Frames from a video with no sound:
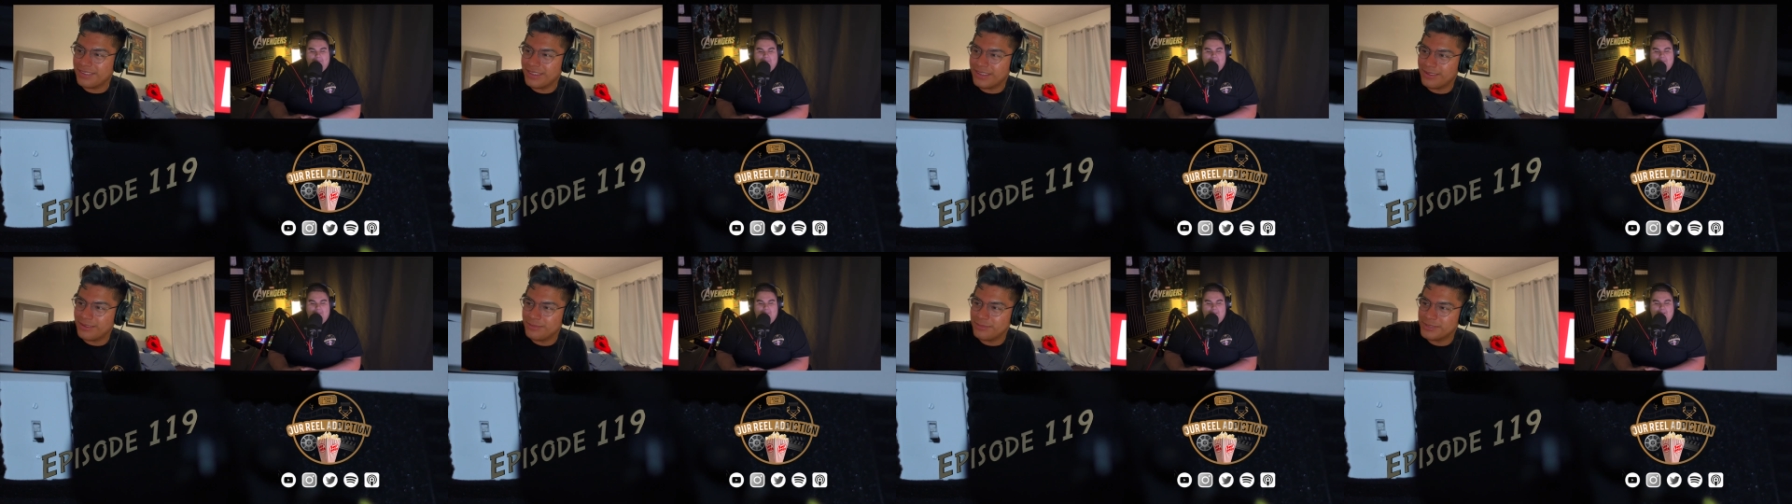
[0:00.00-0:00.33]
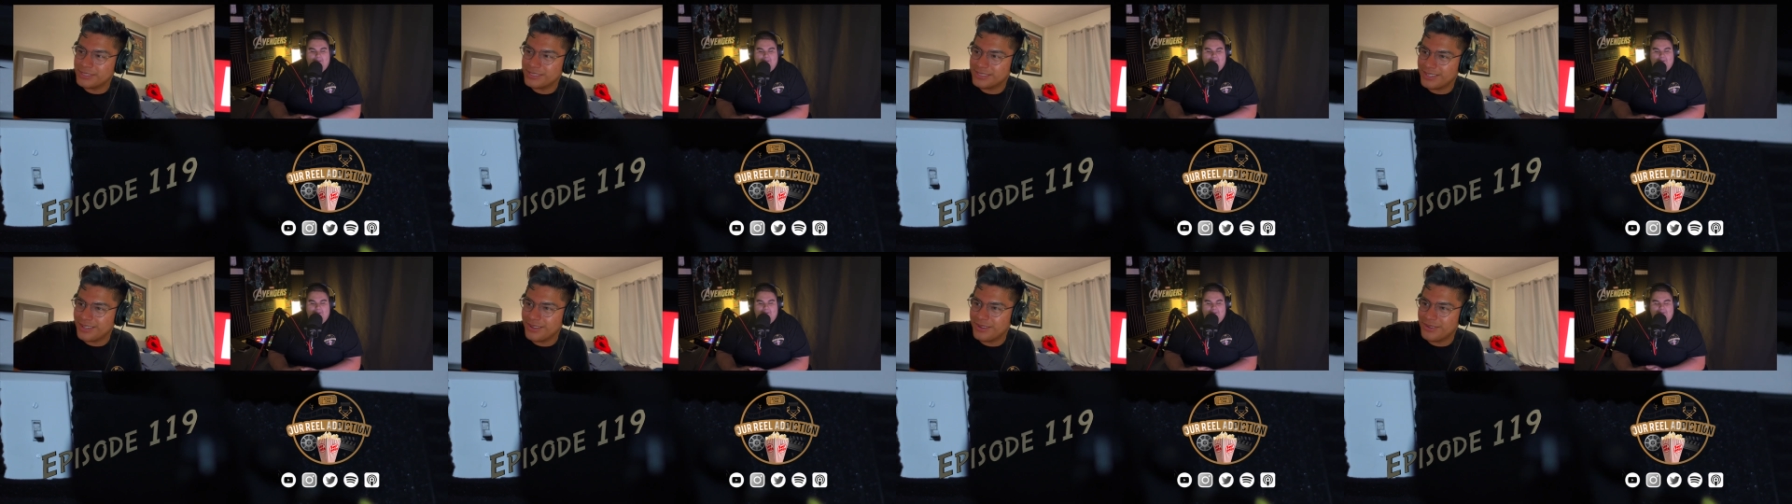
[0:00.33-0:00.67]
Emma
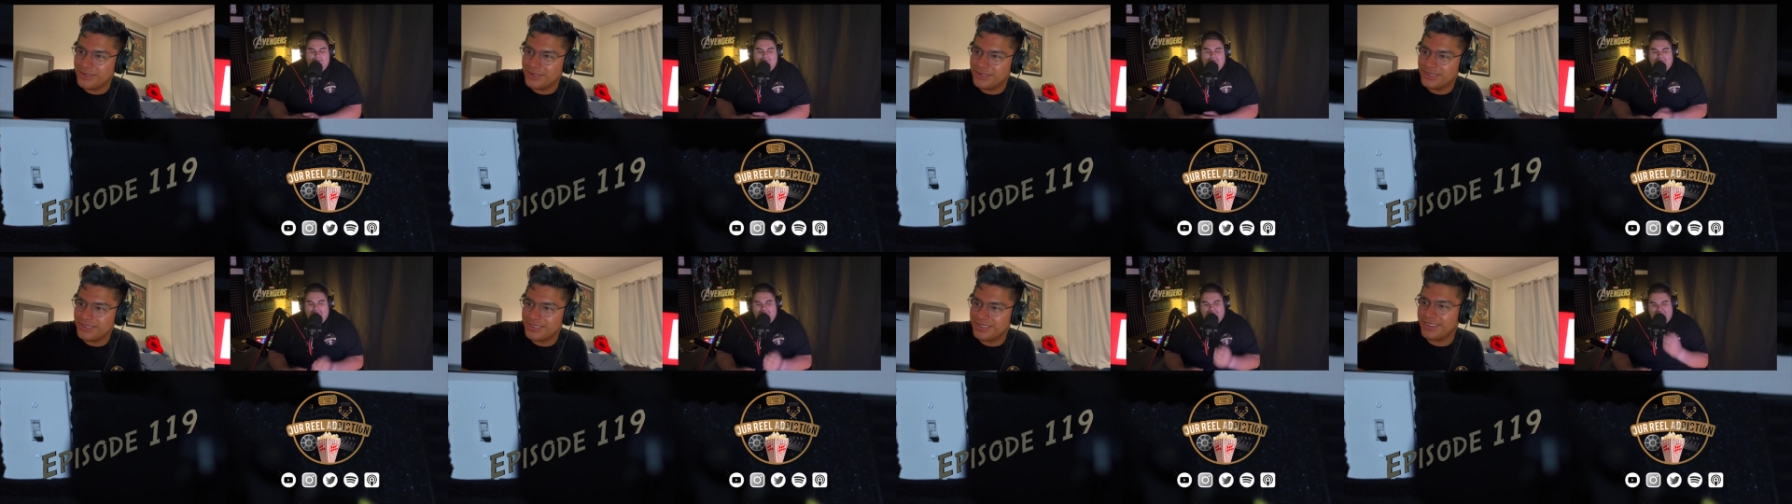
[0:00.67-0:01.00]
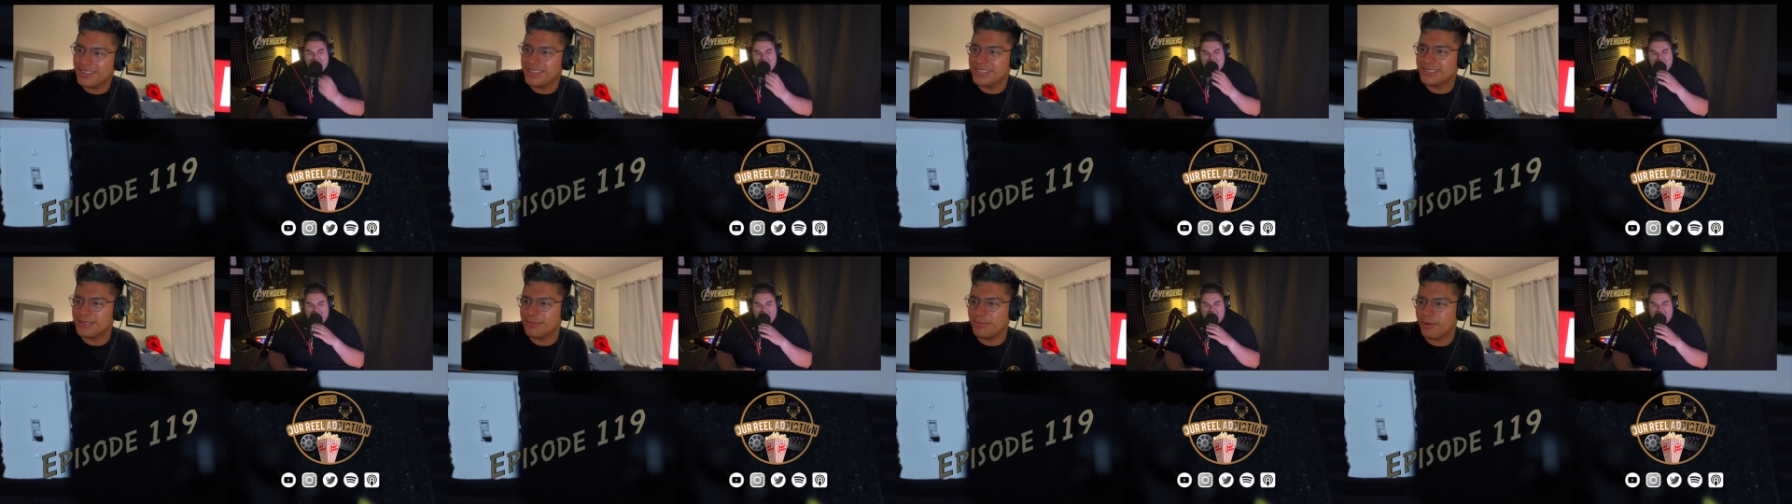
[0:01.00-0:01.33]
Stone
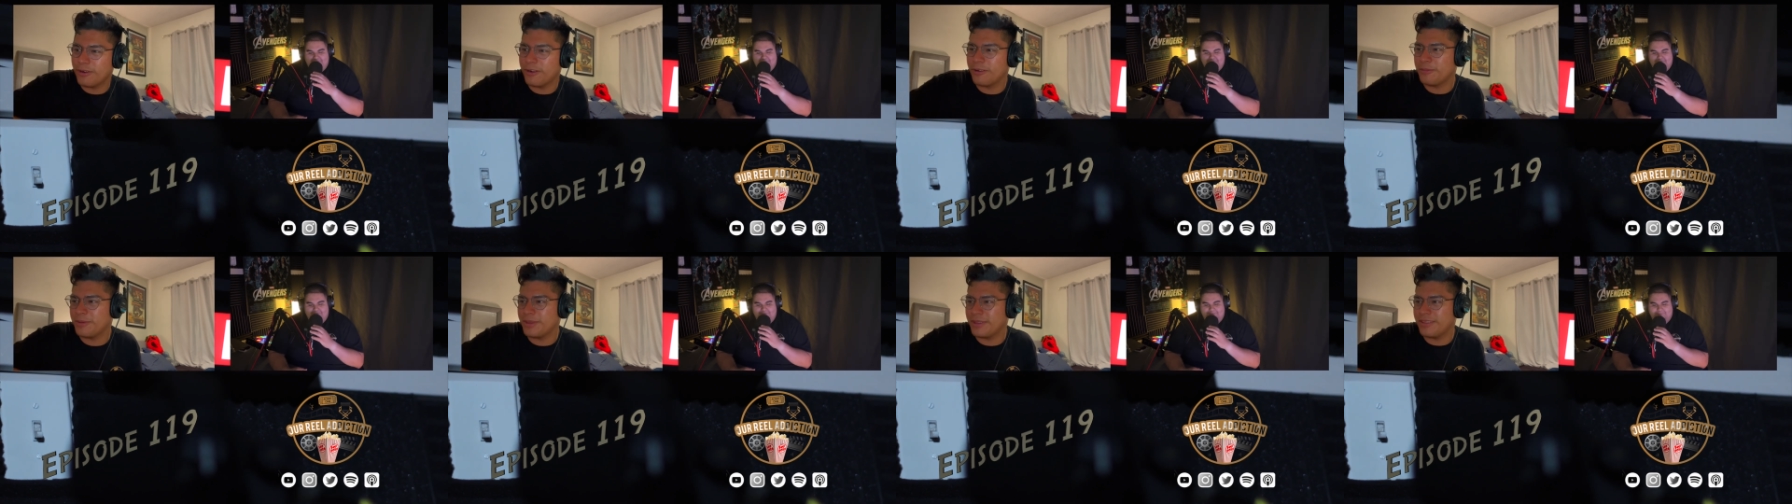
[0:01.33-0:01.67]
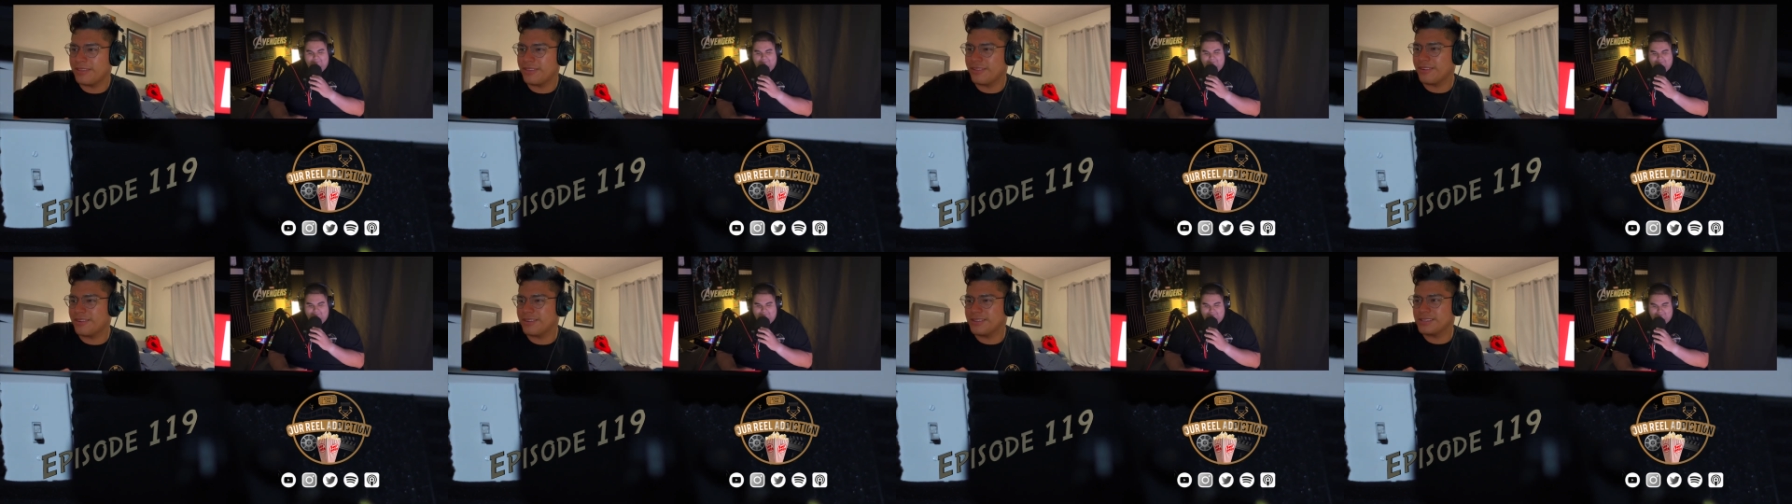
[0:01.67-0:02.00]
as a Barbie in
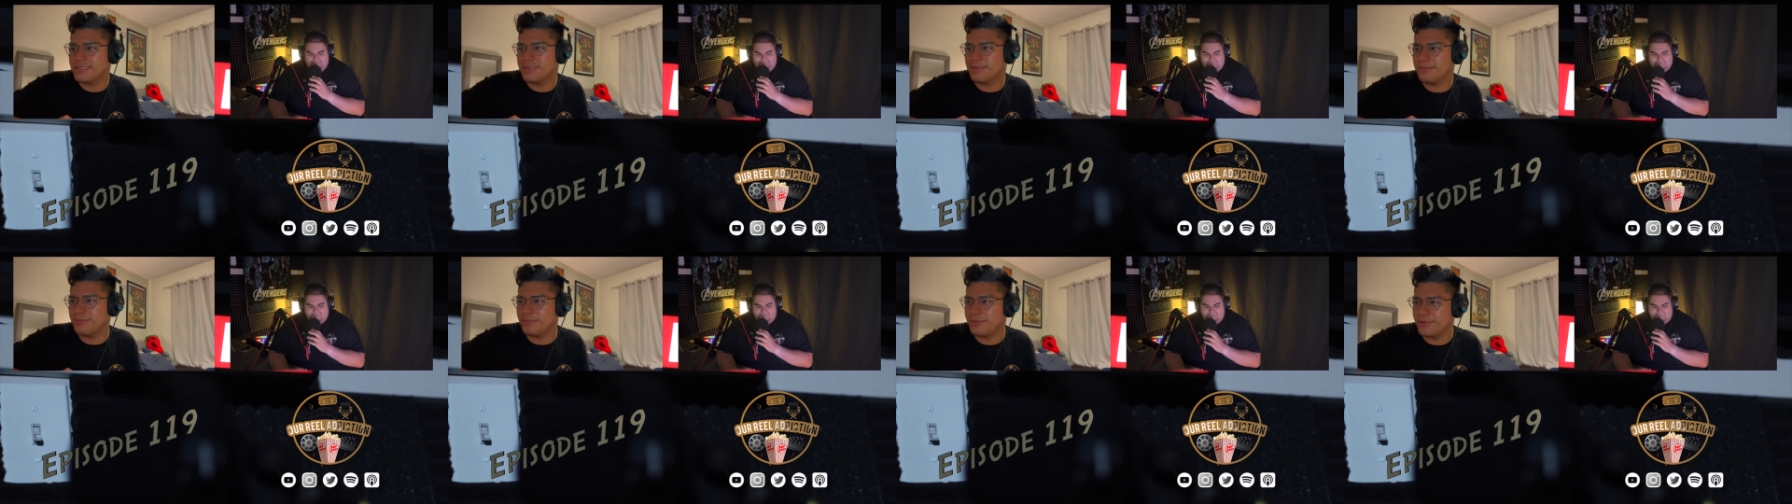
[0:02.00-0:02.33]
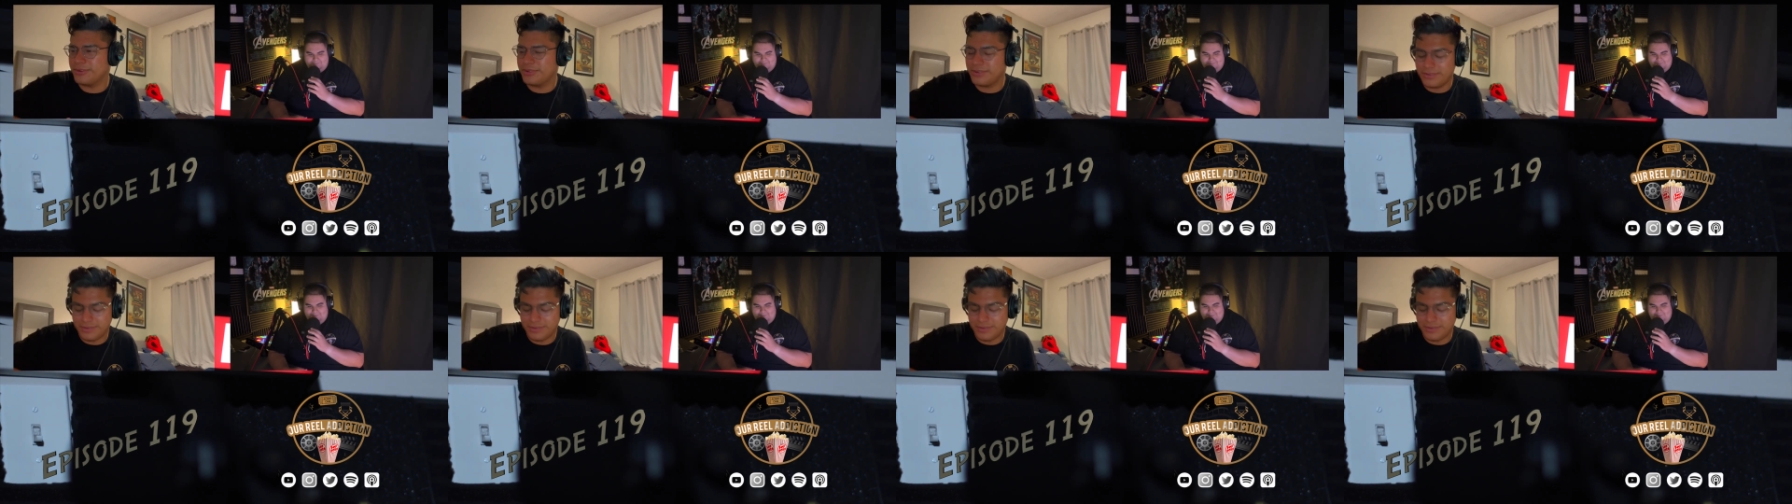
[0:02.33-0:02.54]
there at some point.